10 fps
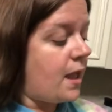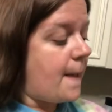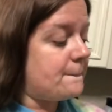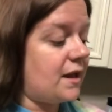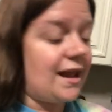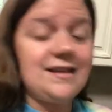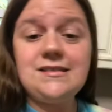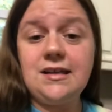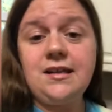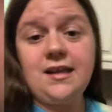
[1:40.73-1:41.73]
But I
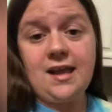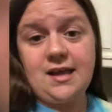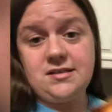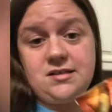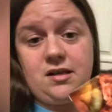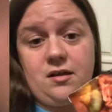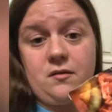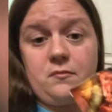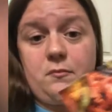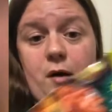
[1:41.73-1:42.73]
did get
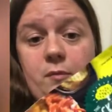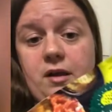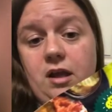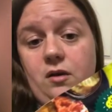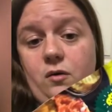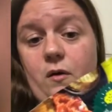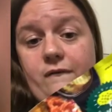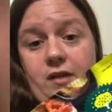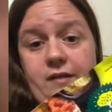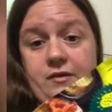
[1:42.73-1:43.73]
barbecue
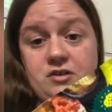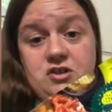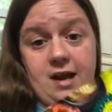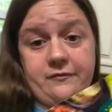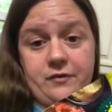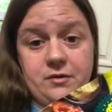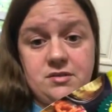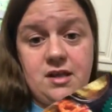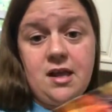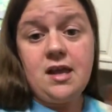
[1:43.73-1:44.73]
flavored jackfruit.
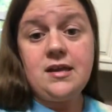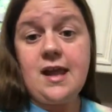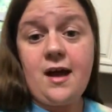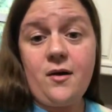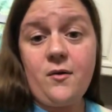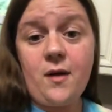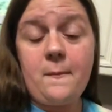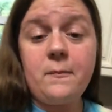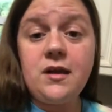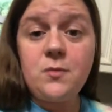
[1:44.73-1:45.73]
Now,
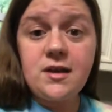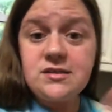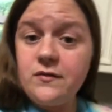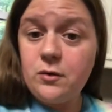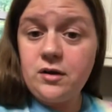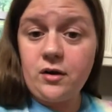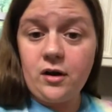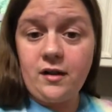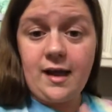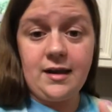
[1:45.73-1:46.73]
Midwest Foodie
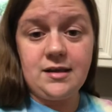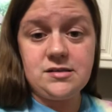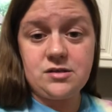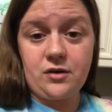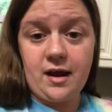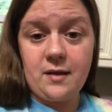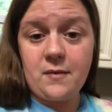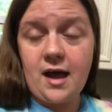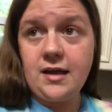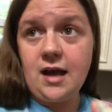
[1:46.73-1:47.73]
Girl on Instagram,
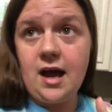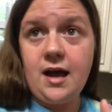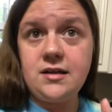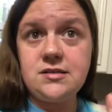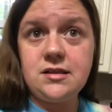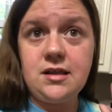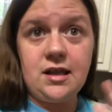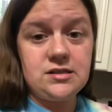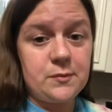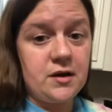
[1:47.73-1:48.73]
I got the
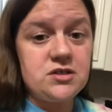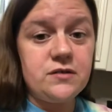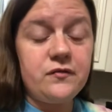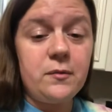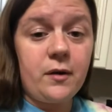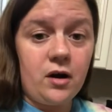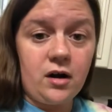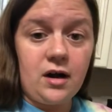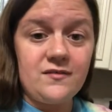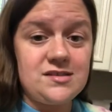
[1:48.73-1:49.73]
inspiration from
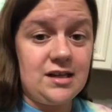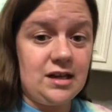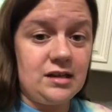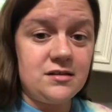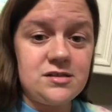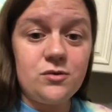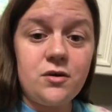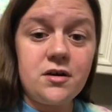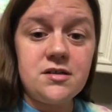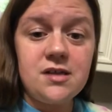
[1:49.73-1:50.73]
her. I've seen it in the
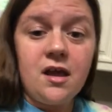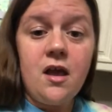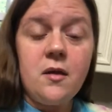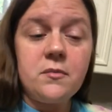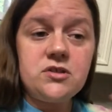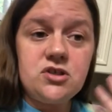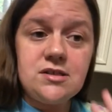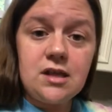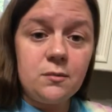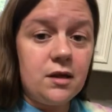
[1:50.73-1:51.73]
stores, but she's
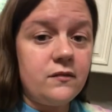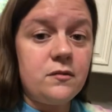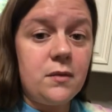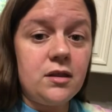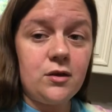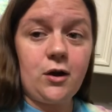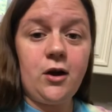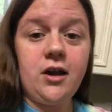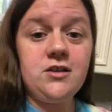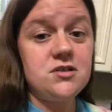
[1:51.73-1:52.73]
helped given me the
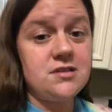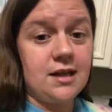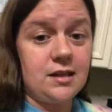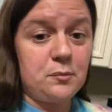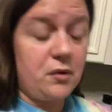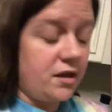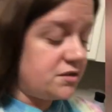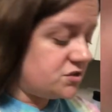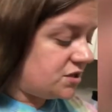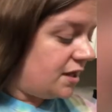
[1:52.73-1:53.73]
courage to take the
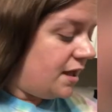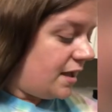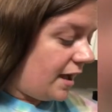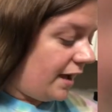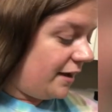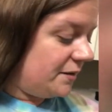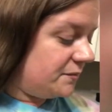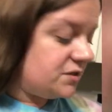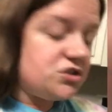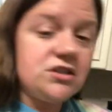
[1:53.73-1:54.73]
plunge.
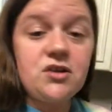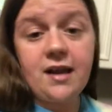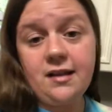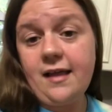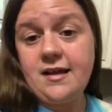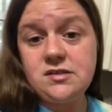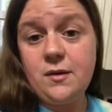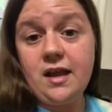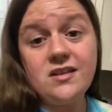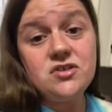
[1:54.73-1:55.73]
Um, she tried it last
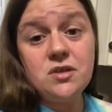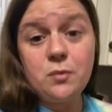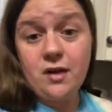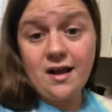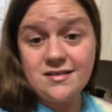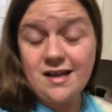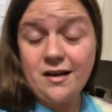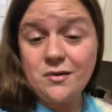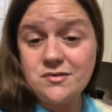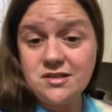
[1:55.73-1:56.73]
week and she put it on
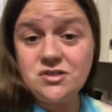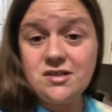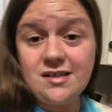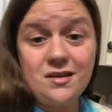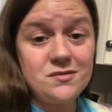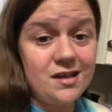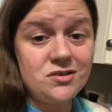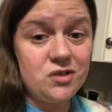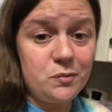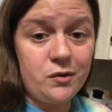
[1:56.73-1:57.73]
tacos and she said it was
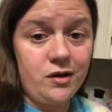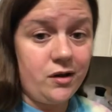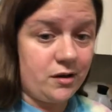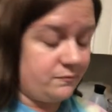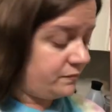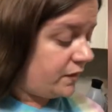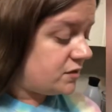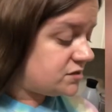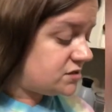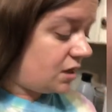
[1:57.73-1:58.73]
actually pretty good.
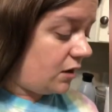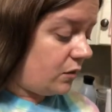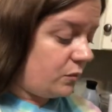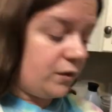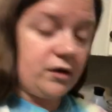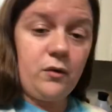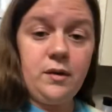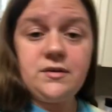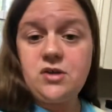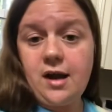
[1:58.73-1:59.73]
So we are going to
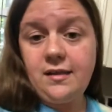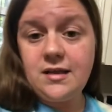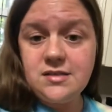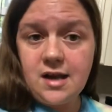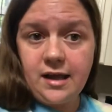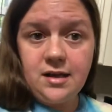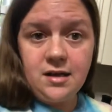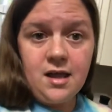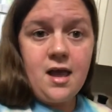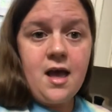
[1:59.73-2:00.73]
be trying that tonight.
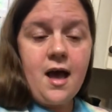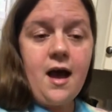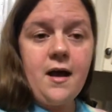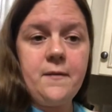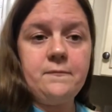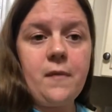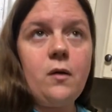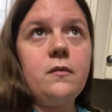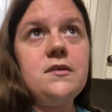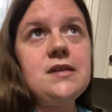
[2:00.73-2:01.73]
Um, oh,
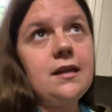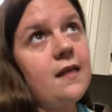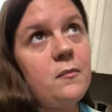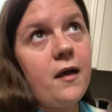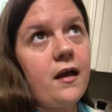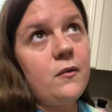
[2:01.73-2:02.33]
let me take that back.